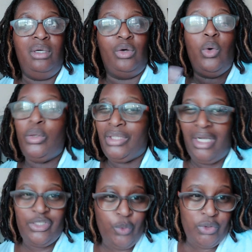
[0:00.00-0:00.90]
according to
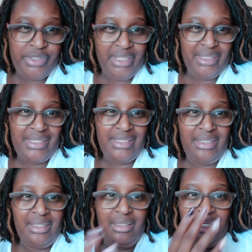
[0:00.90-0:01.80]
God's word so they can
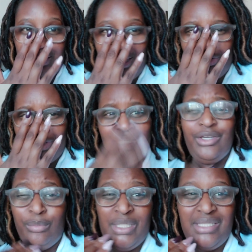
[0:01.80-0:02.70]
see it and not just
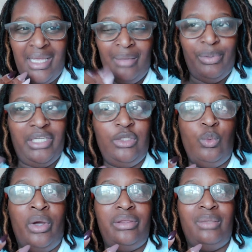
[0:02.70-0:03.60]
hear me say it, but you
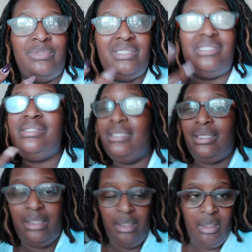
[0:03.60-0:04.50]
want them to
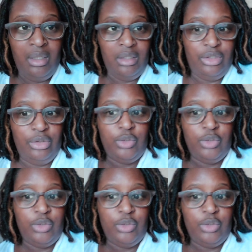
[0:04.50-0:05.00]
see, you know,